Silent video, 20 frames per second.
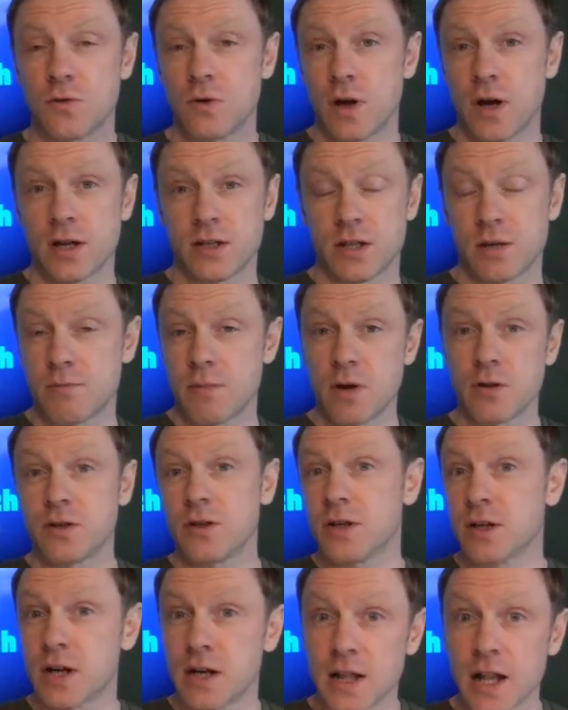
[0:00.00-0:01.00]
as a
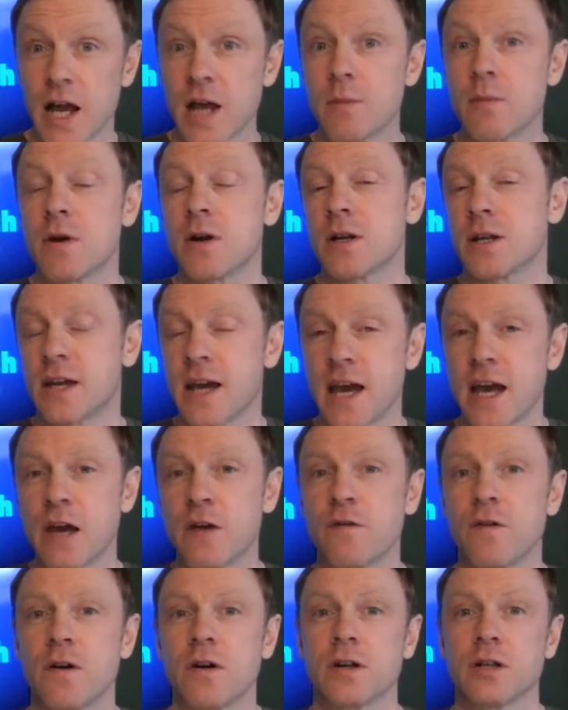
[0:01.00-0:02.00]
mountain climber and
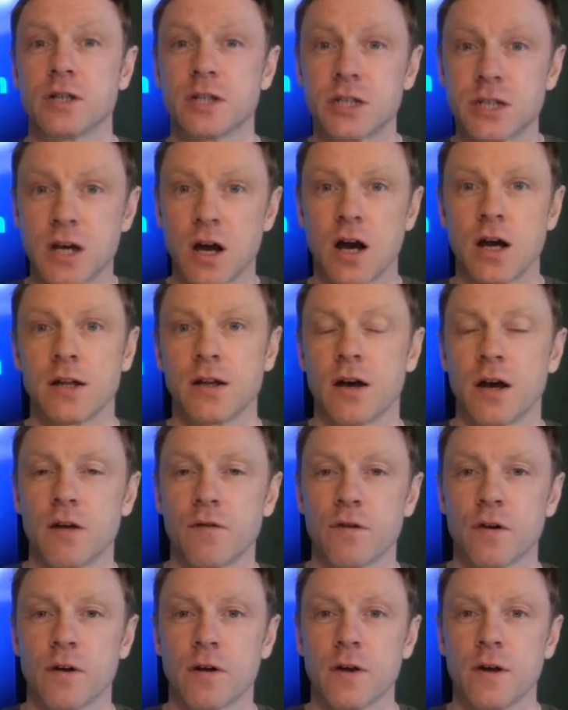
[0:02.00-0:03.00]
caver and
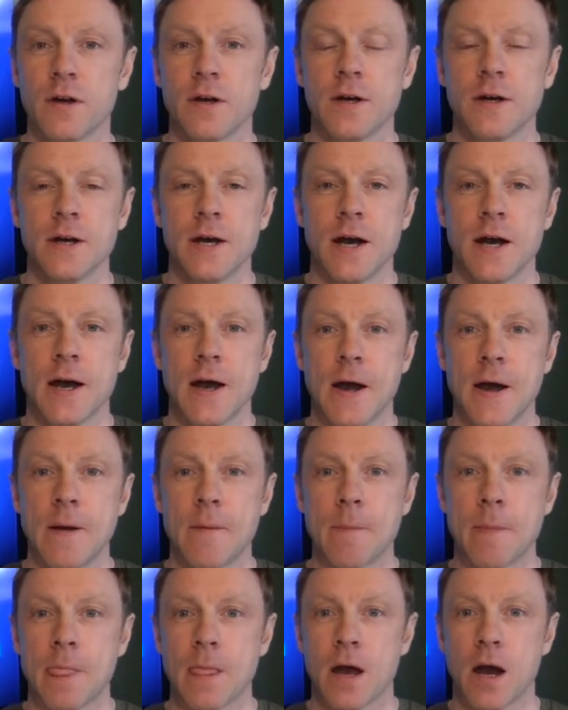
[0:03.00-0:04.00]
skydiver,
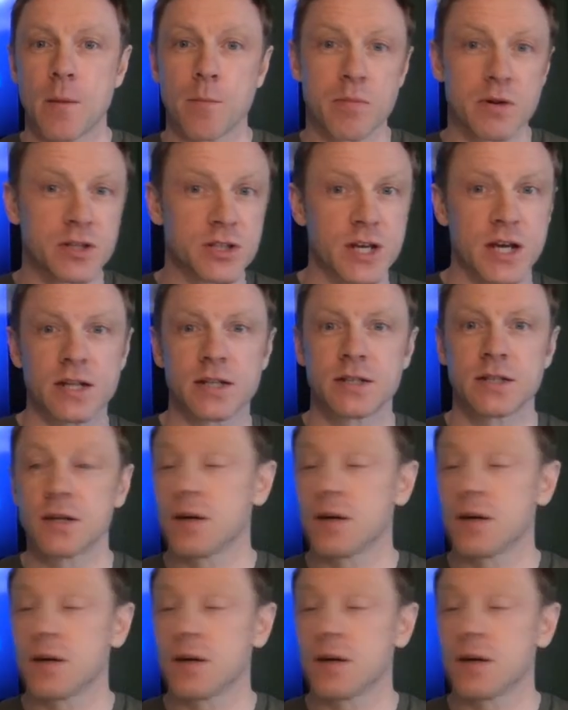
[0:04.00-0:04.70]
a presenter,